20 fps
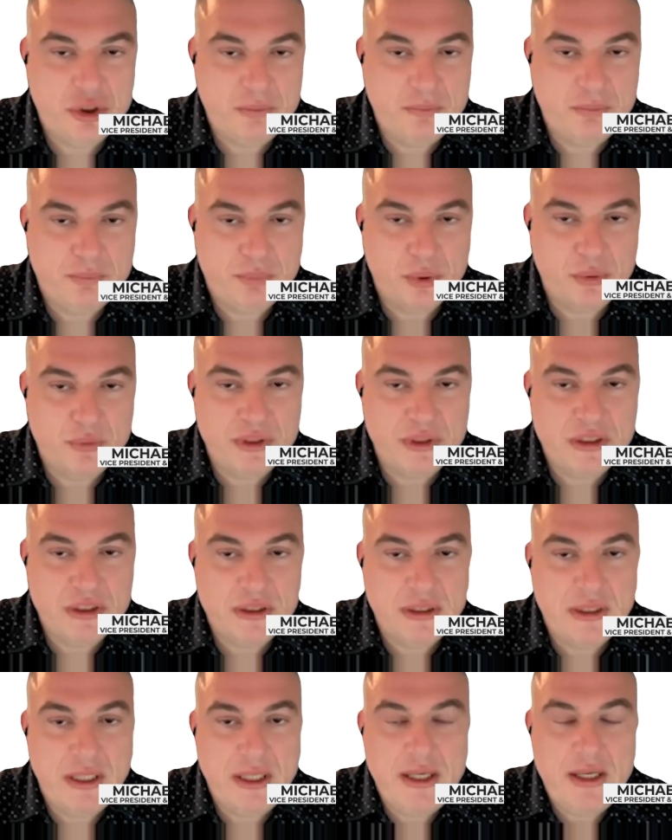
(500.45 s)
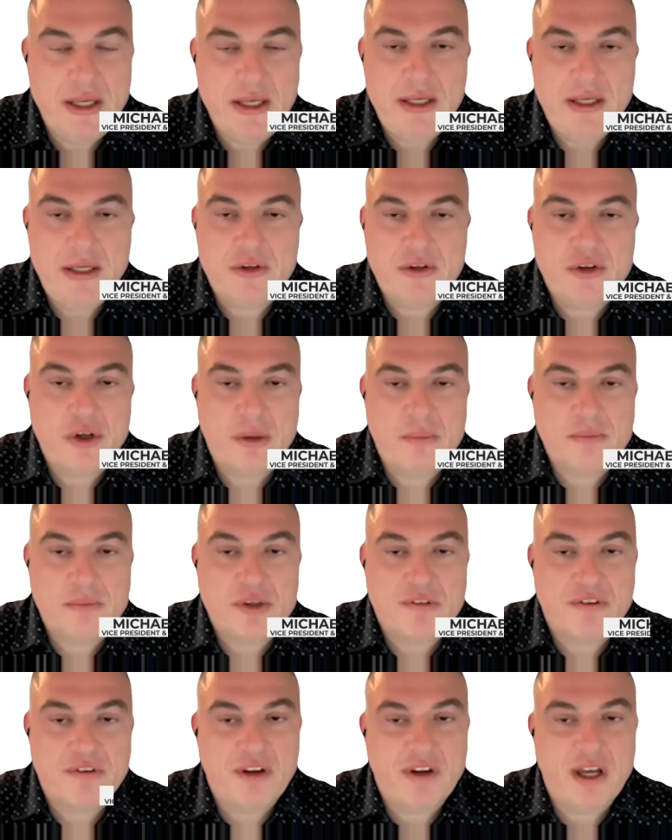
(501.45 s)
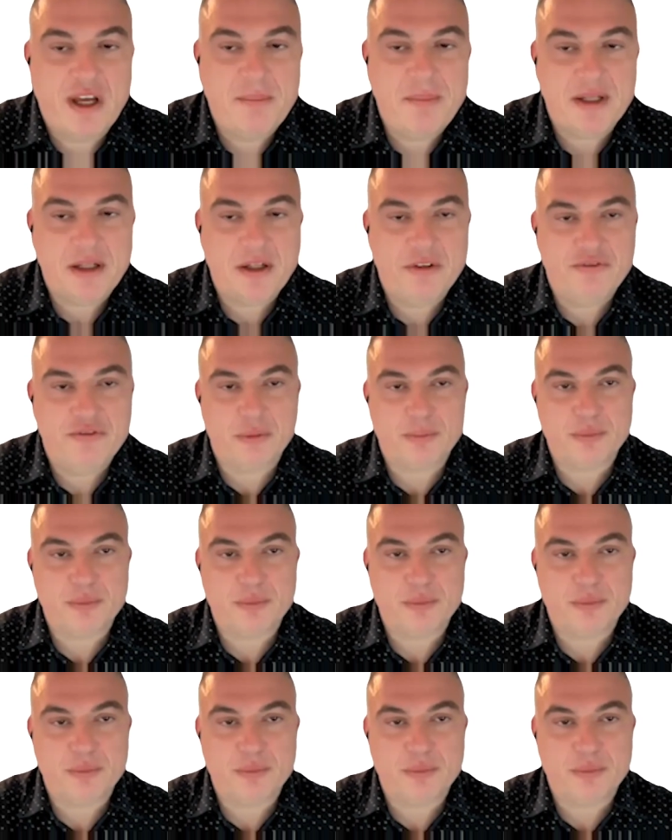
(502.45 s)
to improve it in terms of environmental.